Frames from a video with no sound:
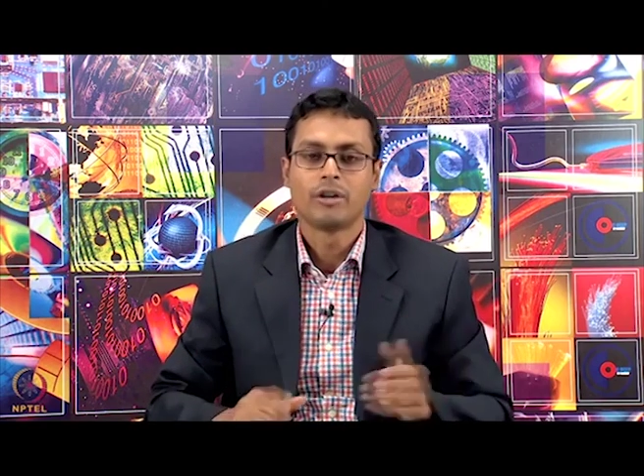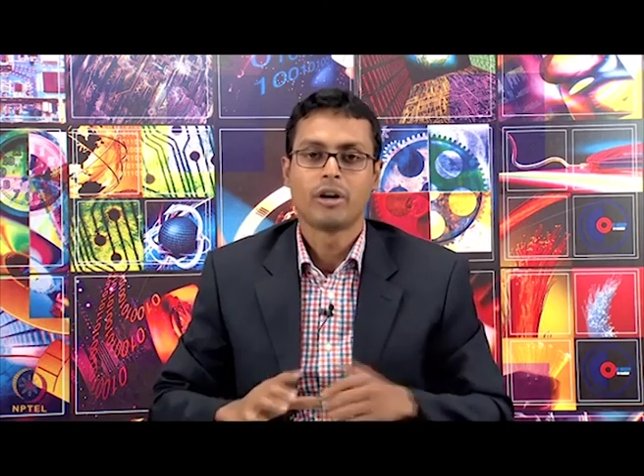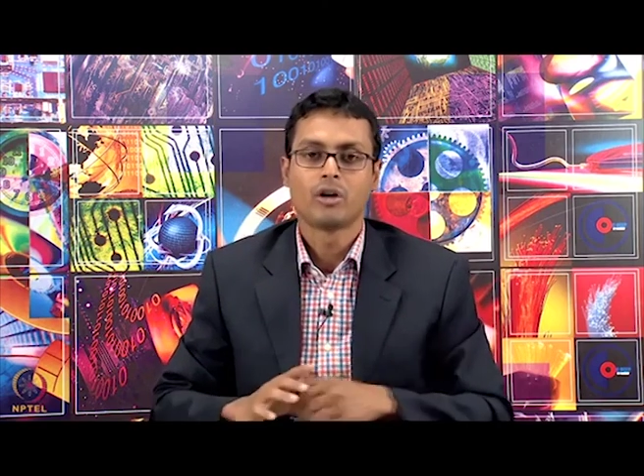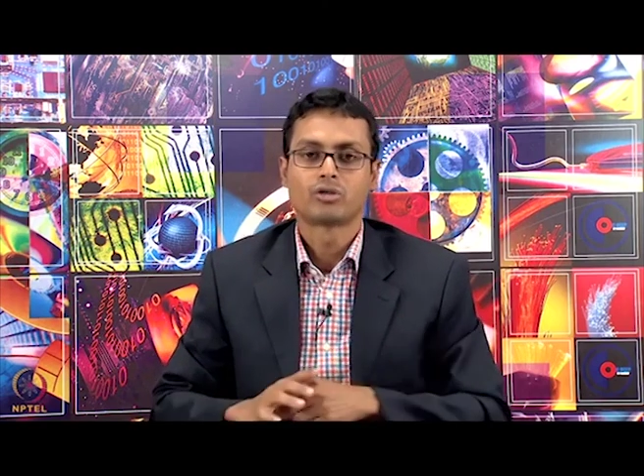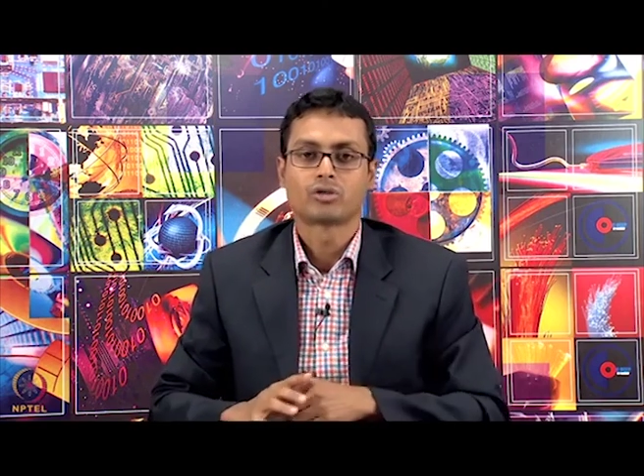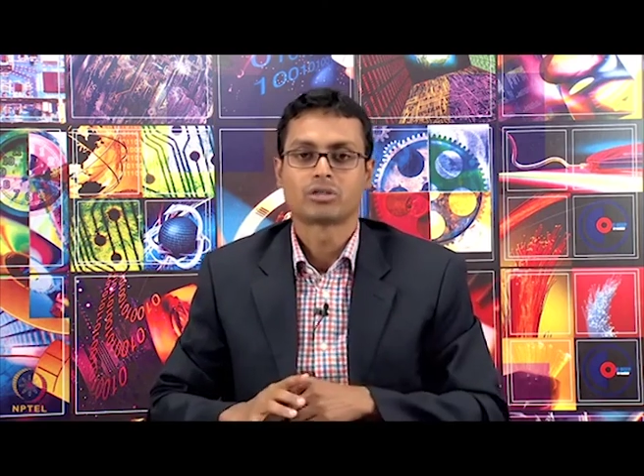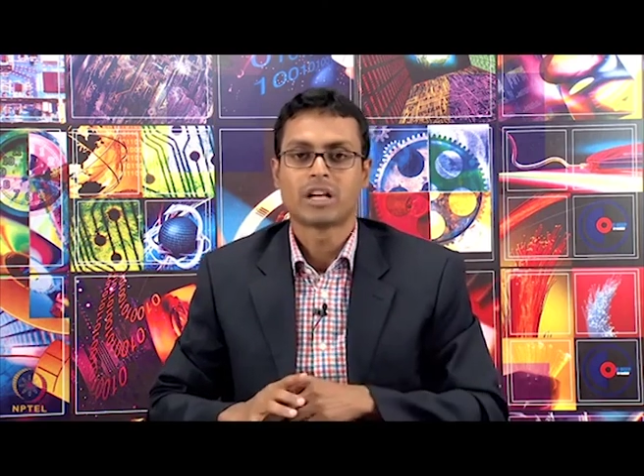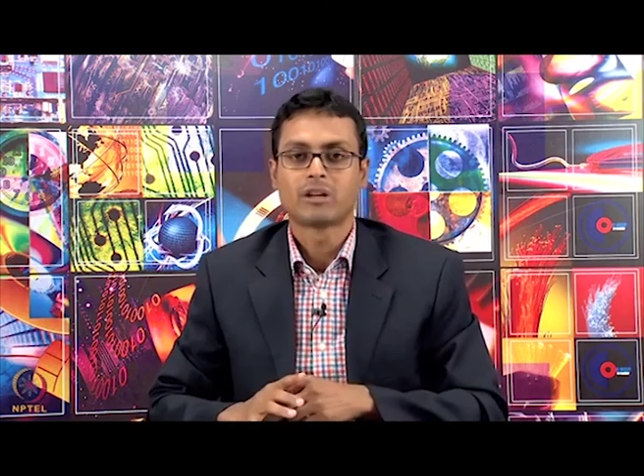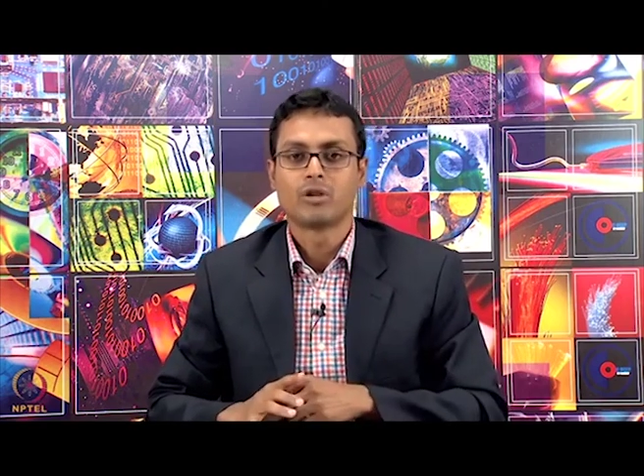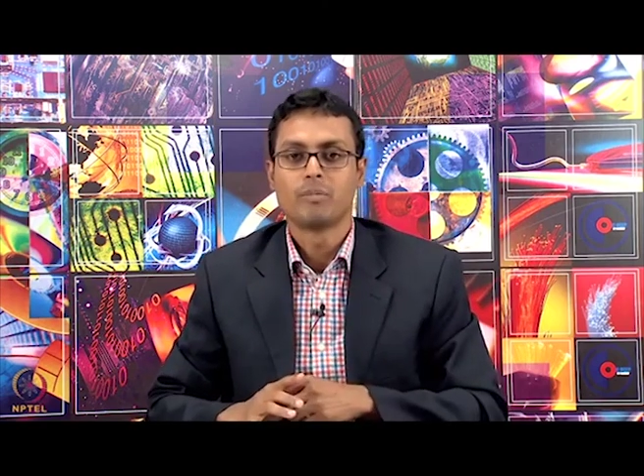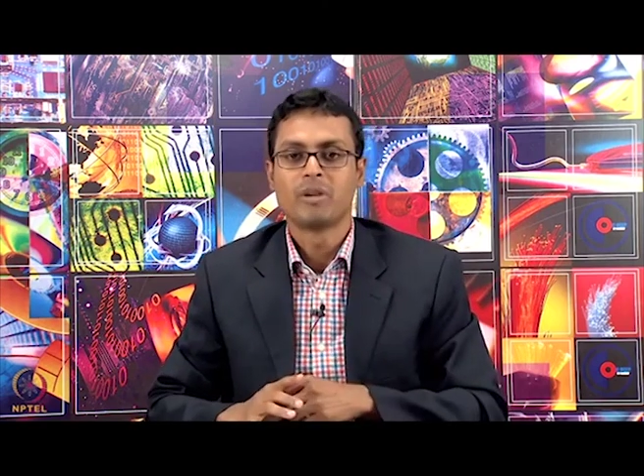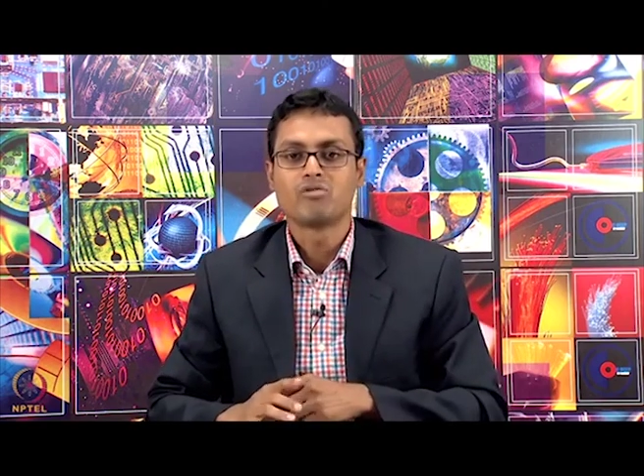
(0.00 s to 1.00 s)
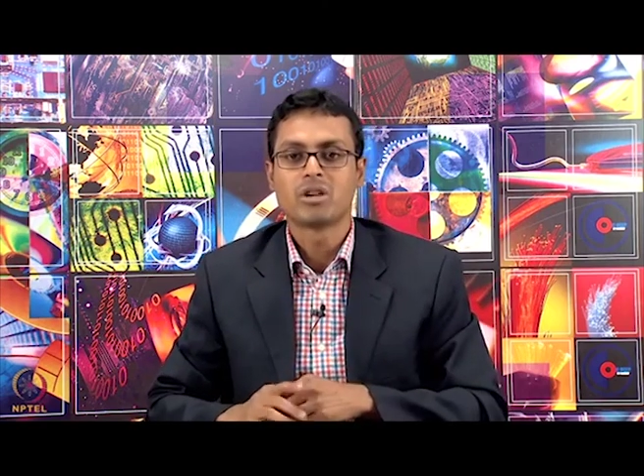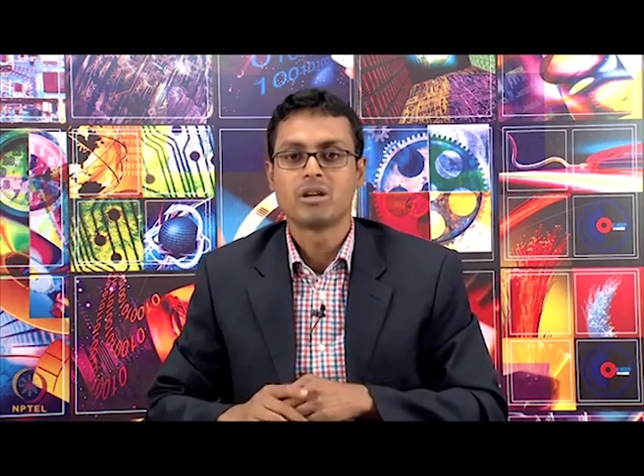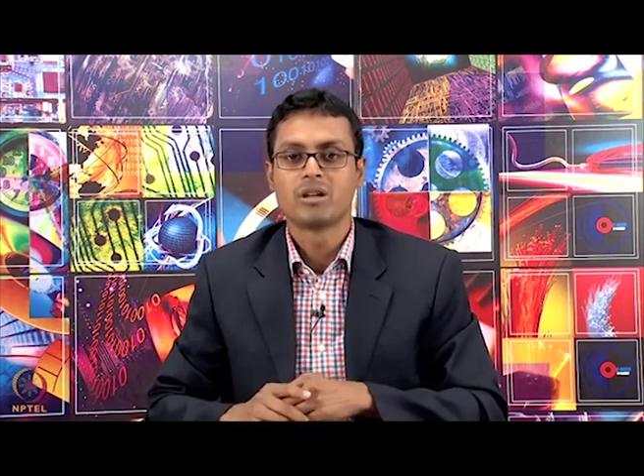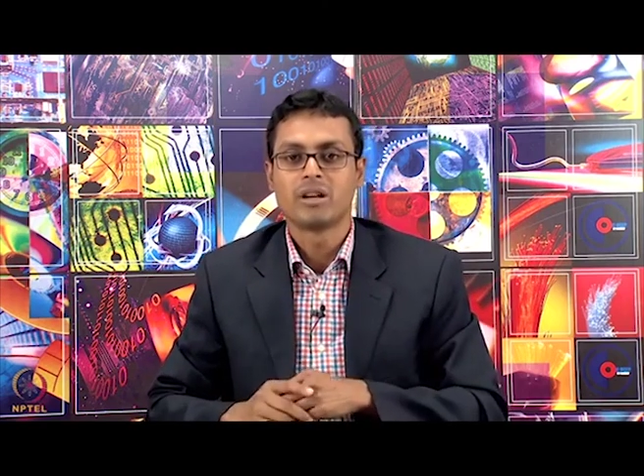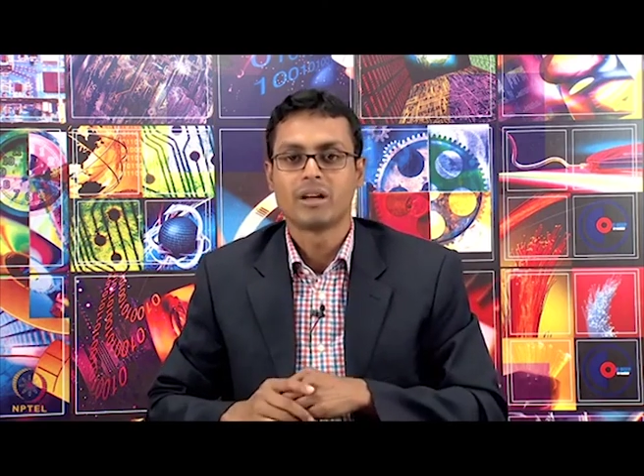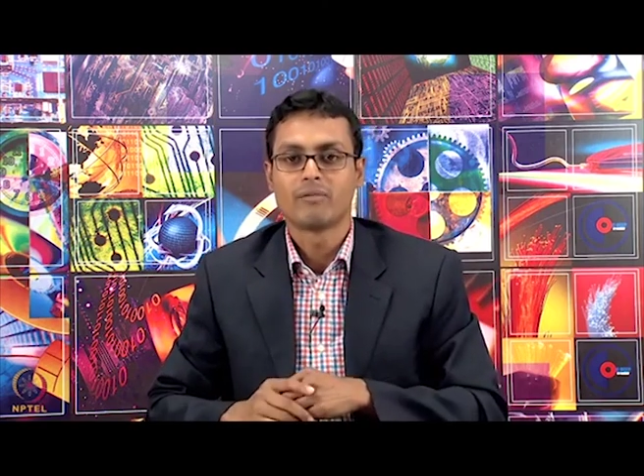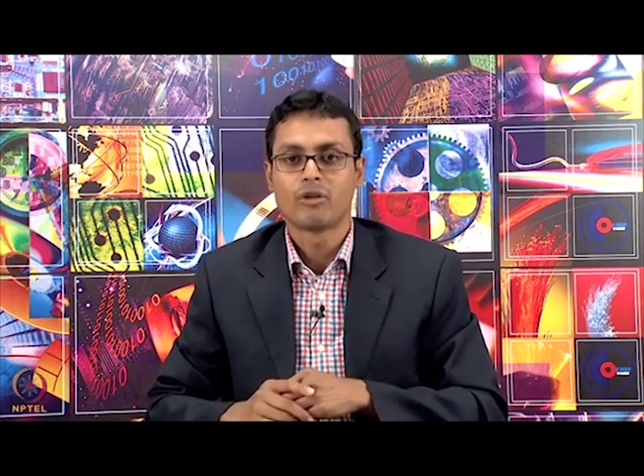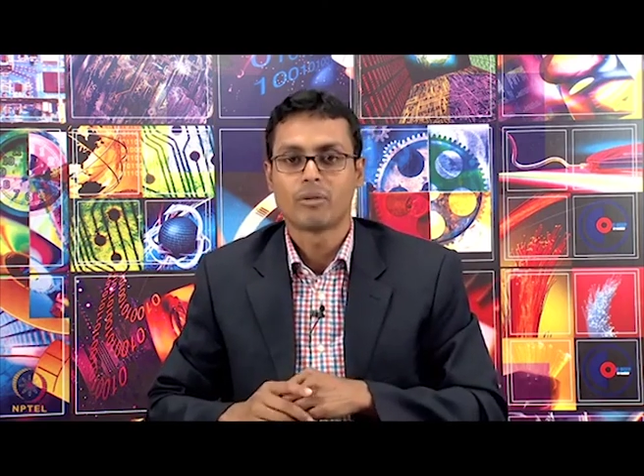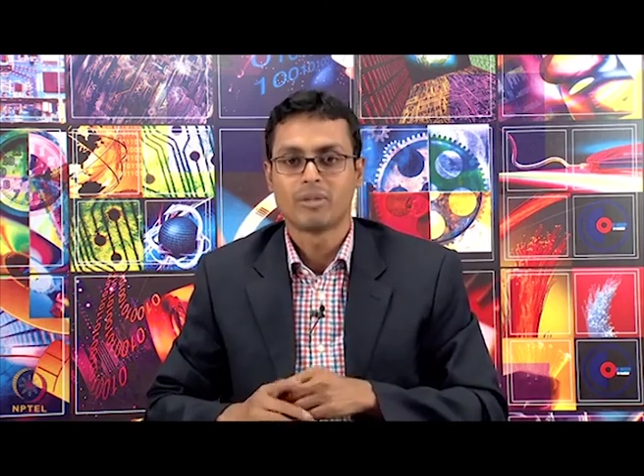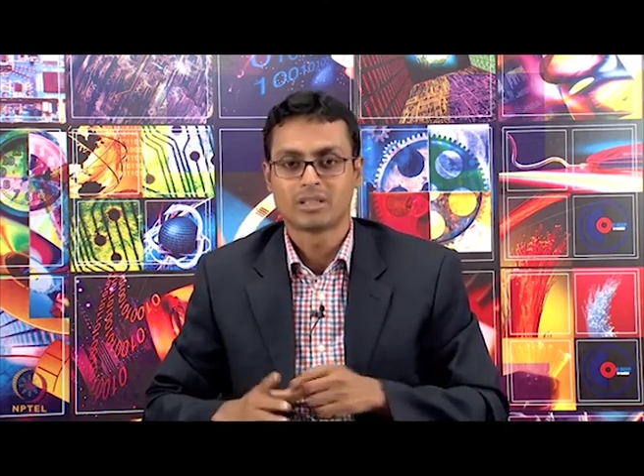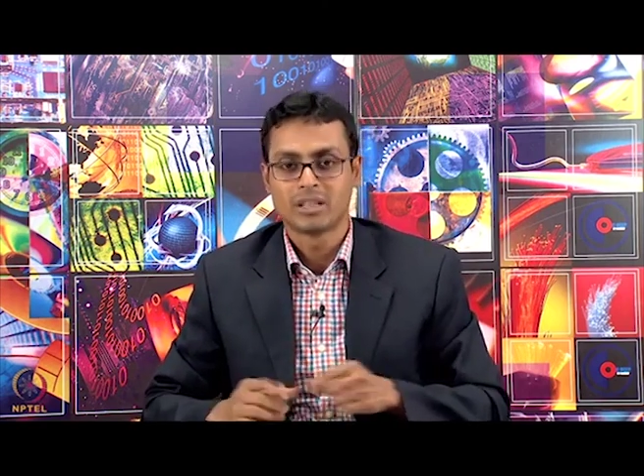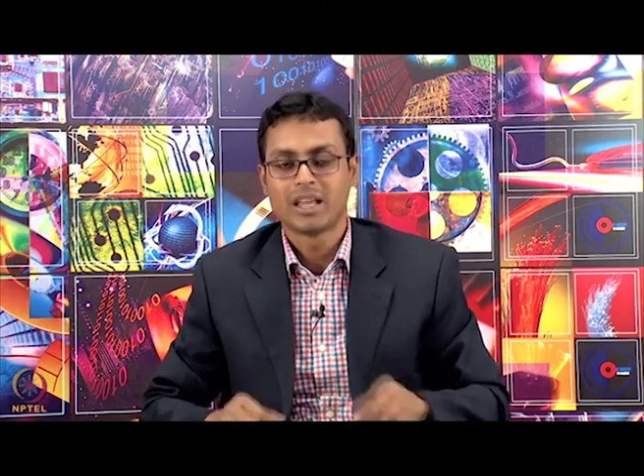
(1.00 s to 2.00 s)
and also cyclobutene ring
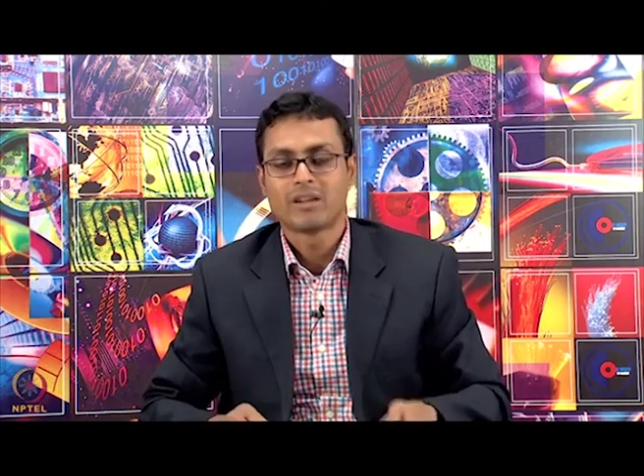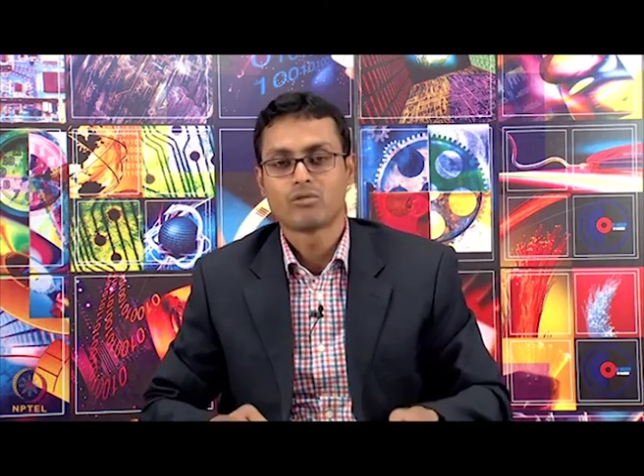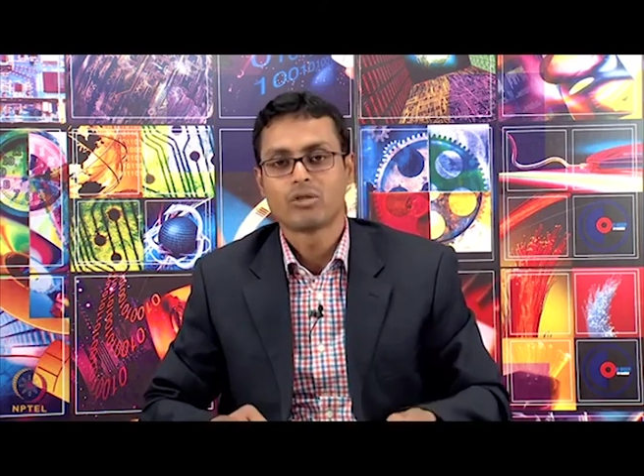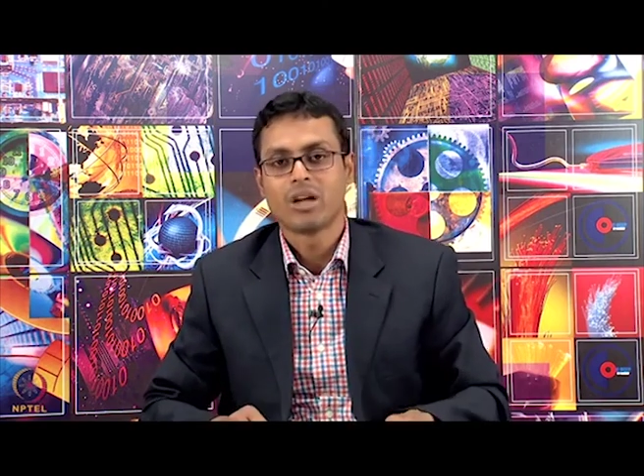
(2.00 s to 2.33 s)
formation that